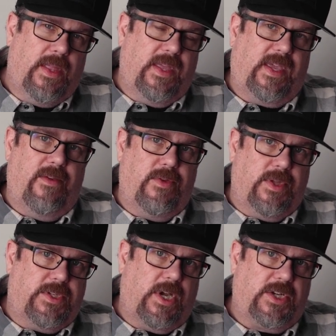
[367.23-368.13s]
that gave you
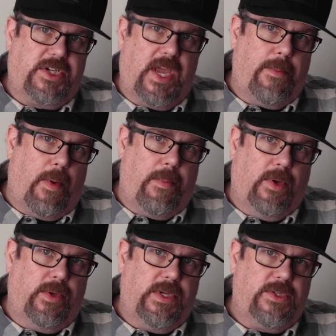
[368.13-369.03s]
the touch
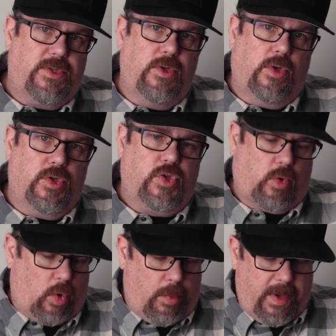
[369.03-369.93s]
capability, so you could
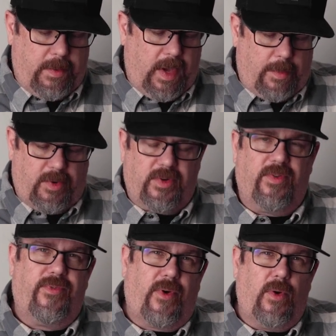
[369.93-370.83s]
scroll maybe up on your
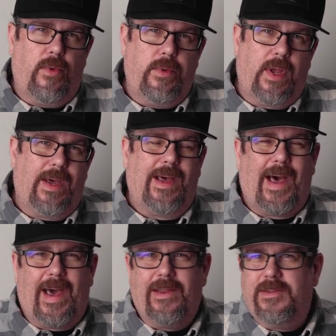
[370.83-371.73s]
phone.
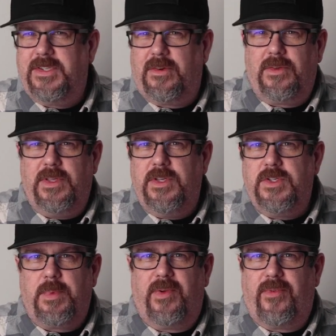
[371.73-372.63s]
I don't generally
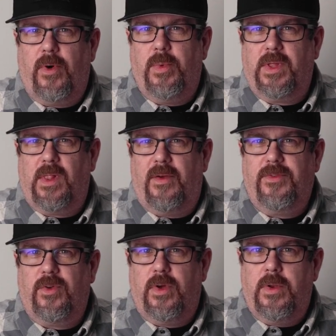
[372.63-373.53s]
use my phone with
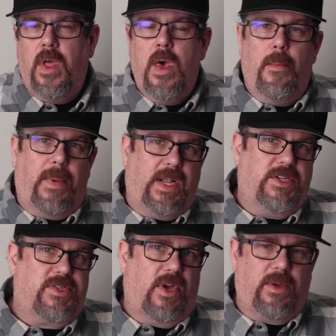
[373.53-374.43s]
gloves on, but I
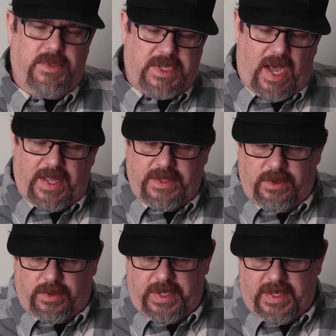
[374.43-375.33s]
just thought it was odd that
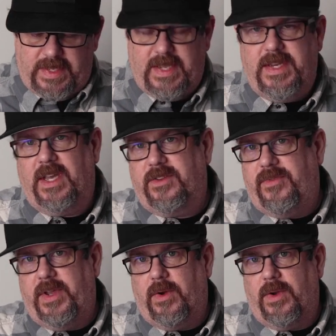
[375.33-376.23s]
you only had the index
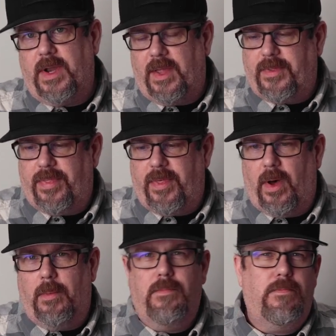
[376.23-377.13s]
finger and not the
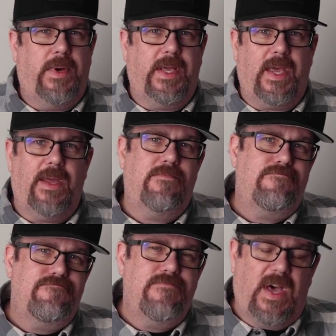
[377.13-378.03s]
thumb. But again,
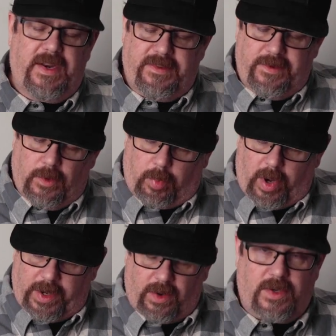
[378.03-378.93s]
not a deal
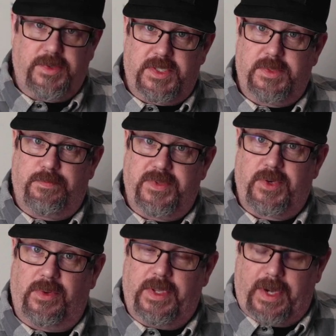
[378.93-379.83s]
breaker,
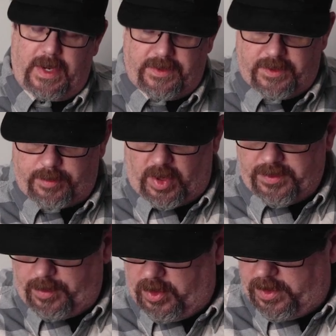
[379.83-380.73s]
certainly not at this price
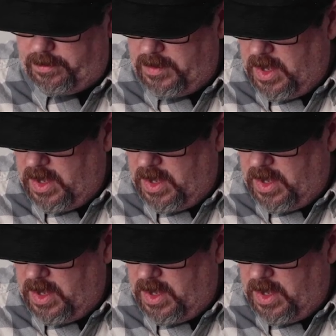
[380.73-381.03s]
point.